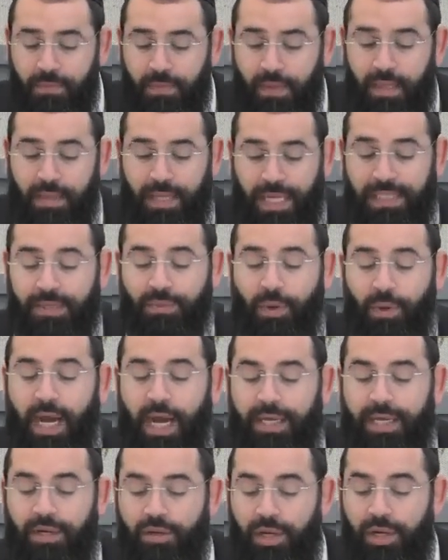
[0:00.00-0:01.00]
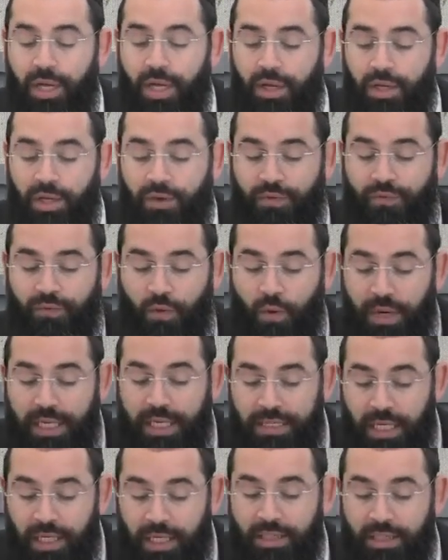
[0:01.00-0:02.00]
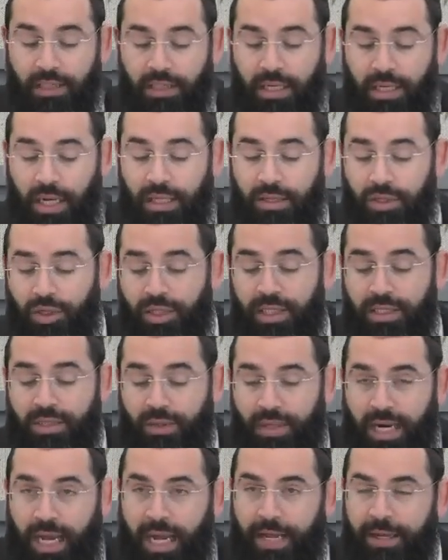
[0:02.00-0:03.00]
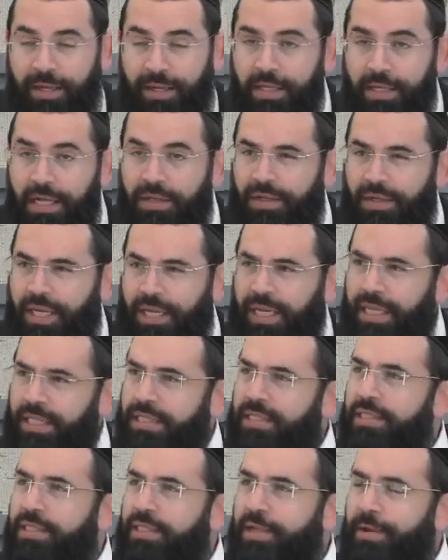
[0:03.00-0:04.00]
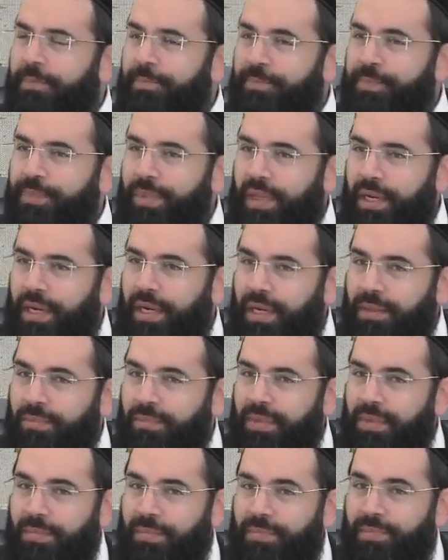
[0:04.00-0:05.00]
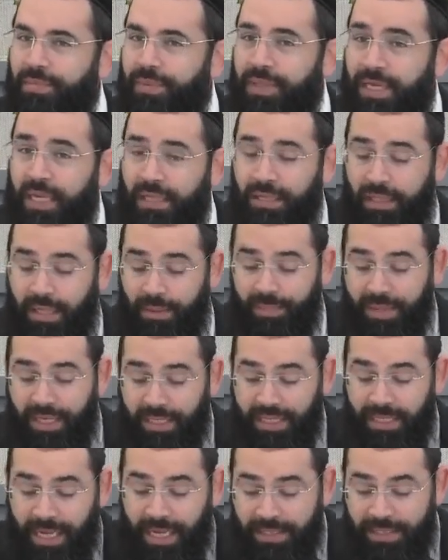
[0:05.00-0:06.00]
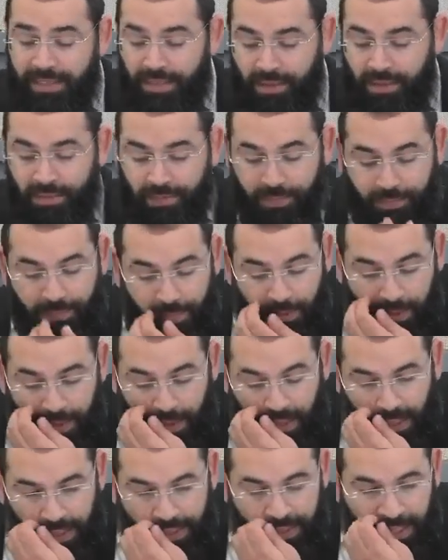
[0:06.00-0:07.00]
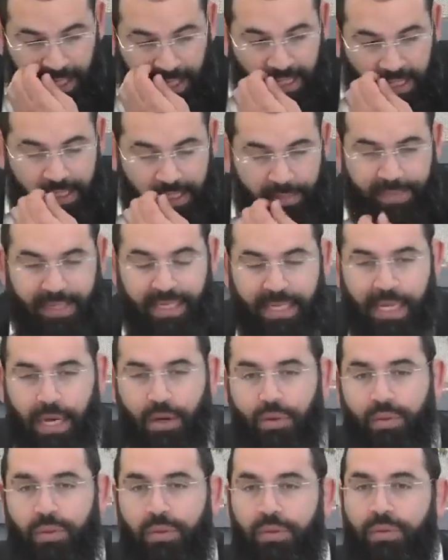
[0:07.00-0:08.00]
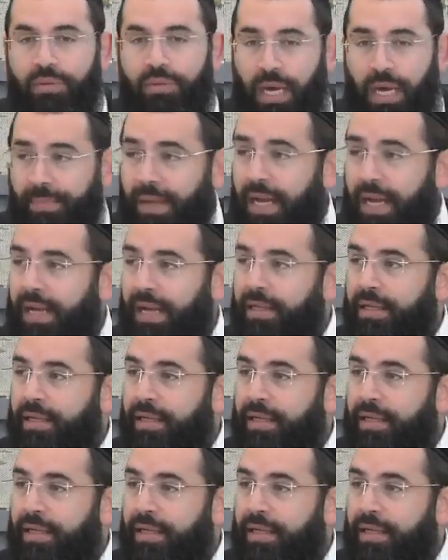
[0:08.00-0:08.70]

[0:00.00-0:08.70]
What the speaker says: that's why you focus on learning Torah. There is a Pirkei de Rabbi Eliezer and Tana de Ber Yahu Rabbah,